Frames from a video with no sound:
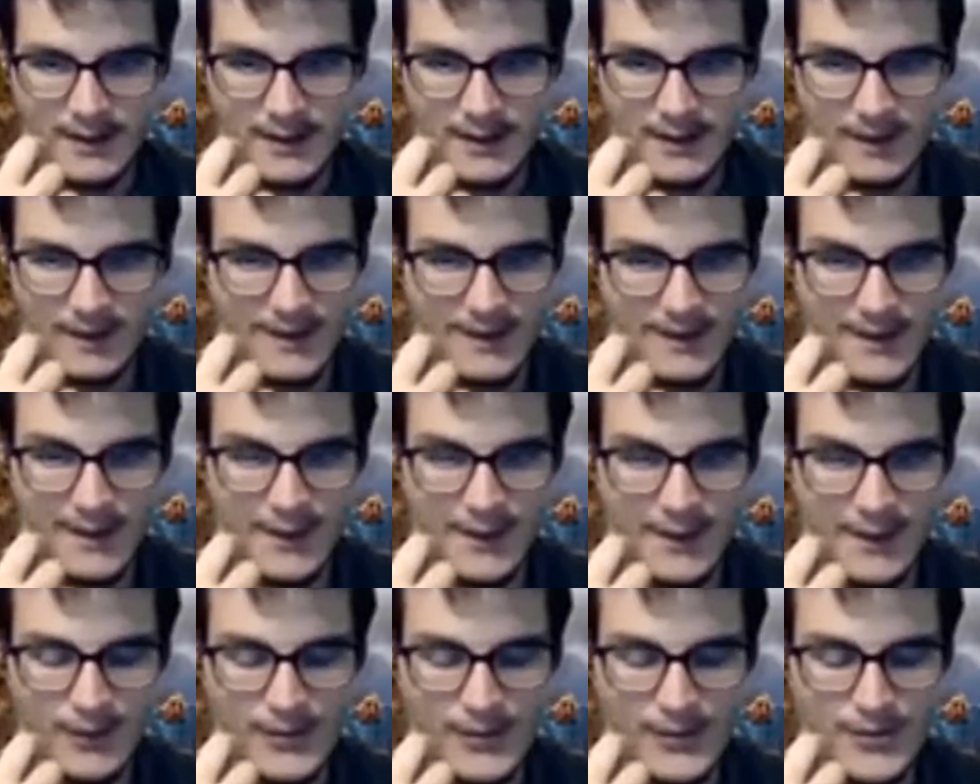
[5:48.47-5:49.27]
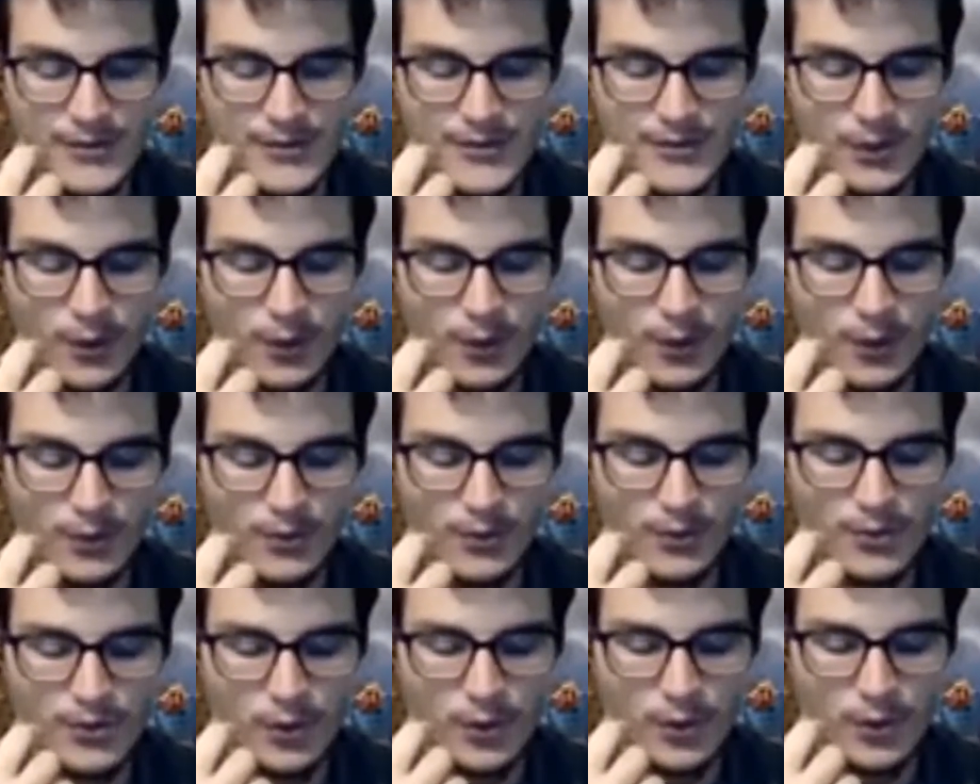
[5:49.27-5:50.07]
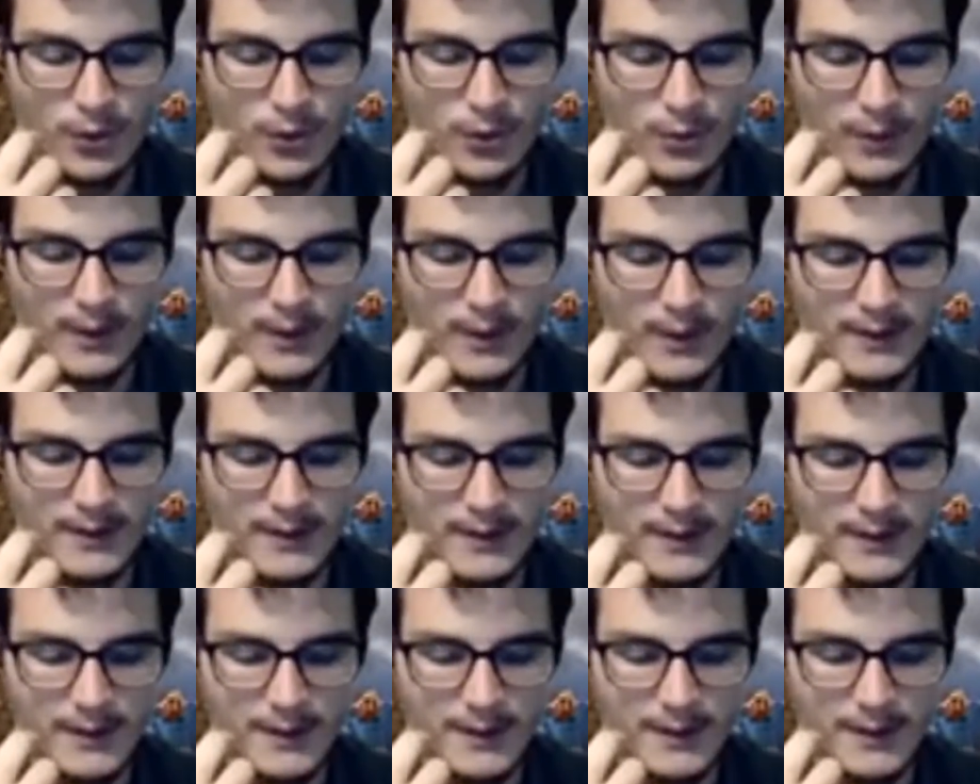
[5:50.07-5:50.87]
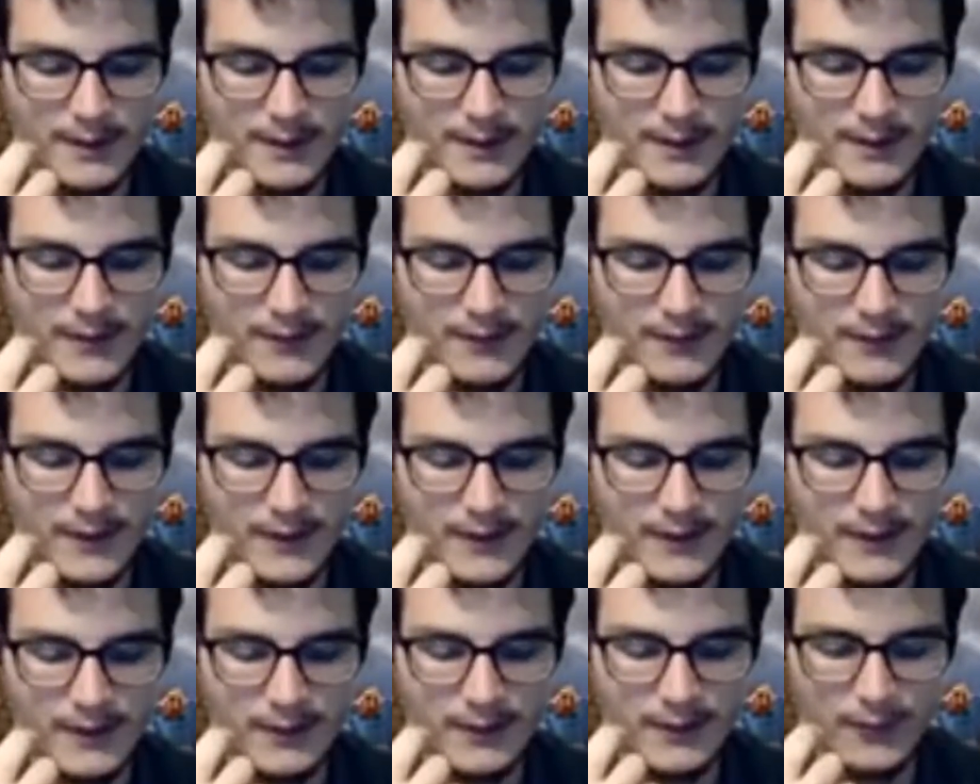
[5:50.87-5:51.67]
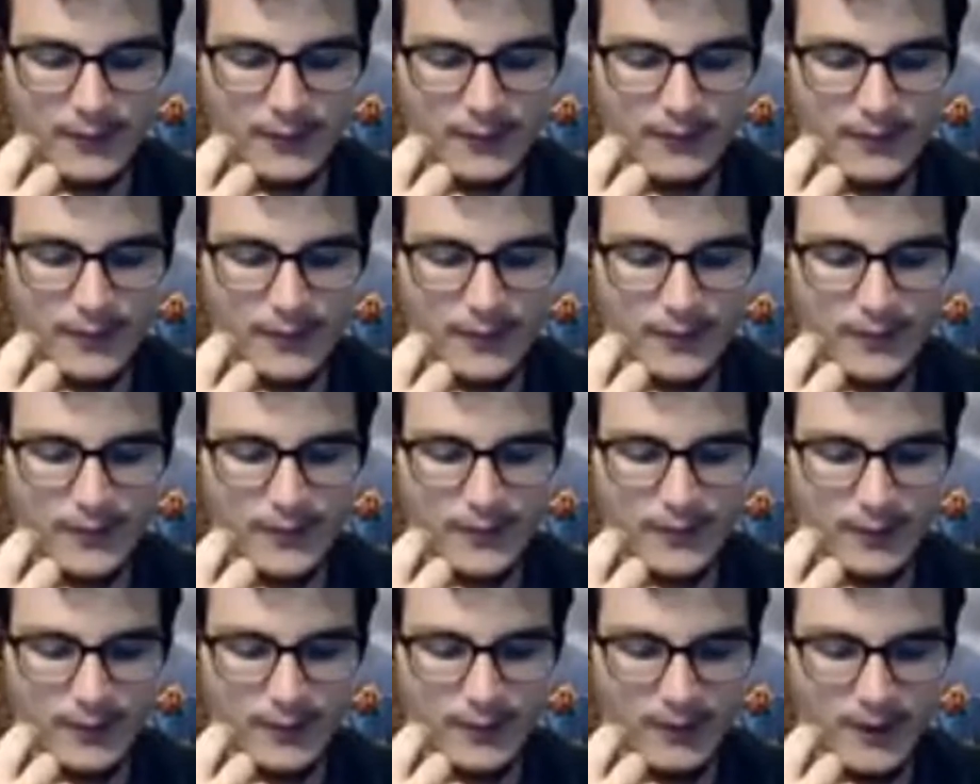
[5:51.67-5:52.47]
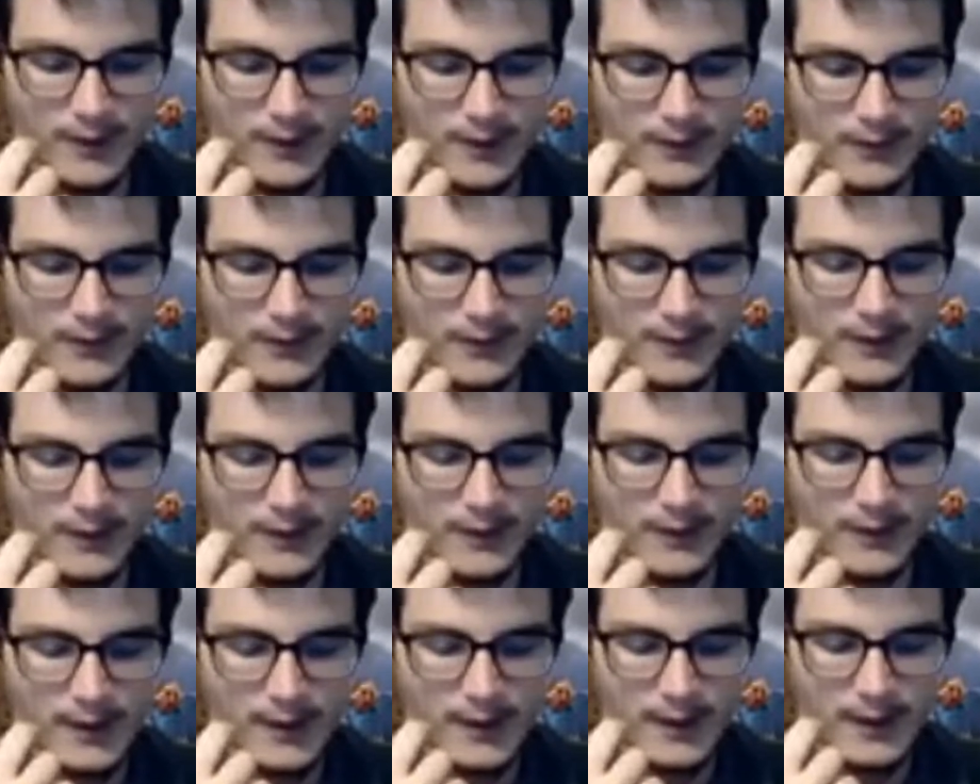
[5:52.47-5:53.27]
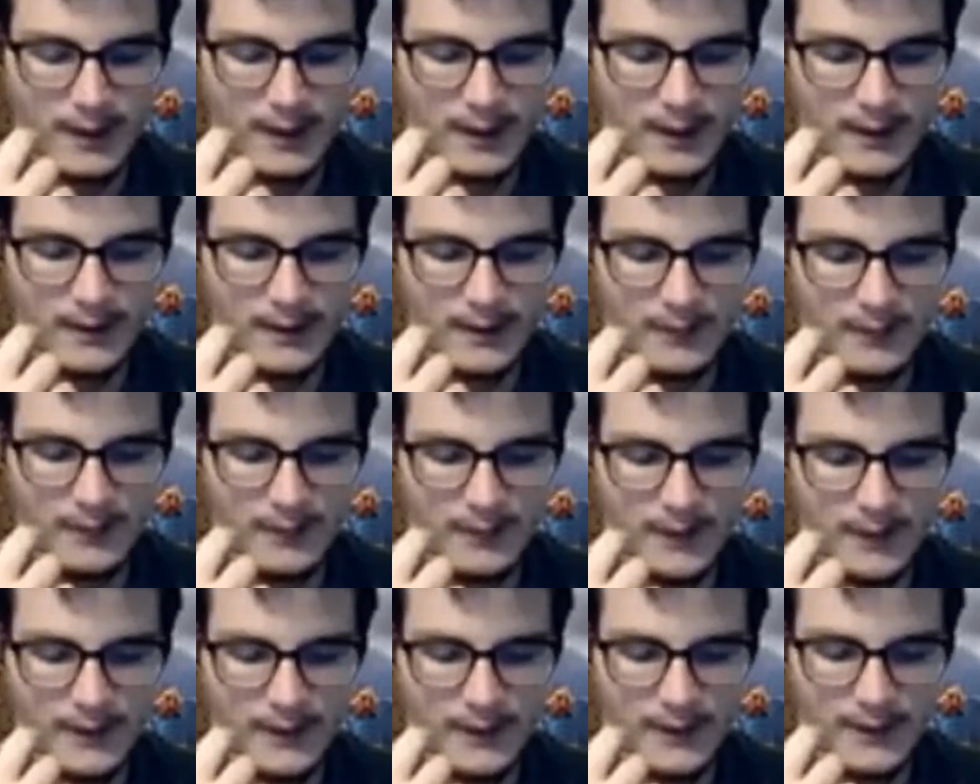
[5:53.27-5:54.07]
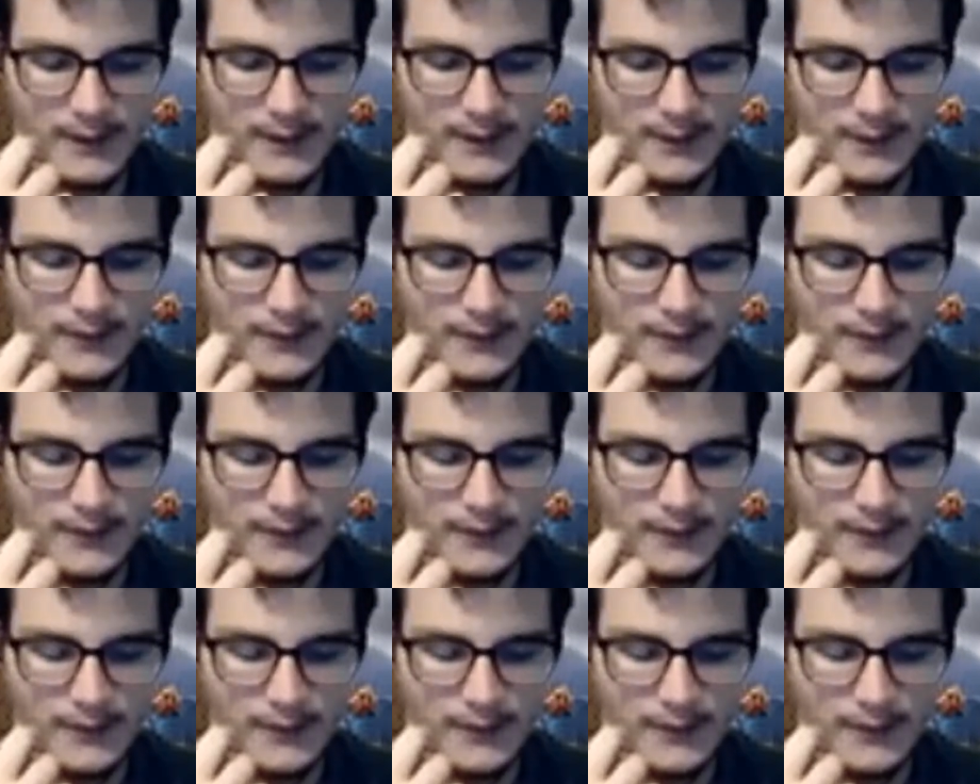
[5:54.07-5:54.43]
it was so great, like the feeling of self-love, and the feeling of